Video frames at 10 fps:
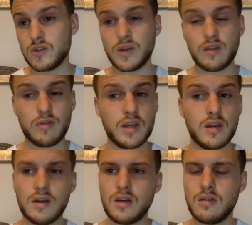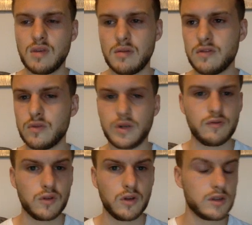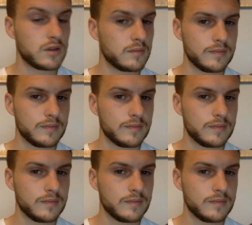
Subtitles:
$23, maybe even $24.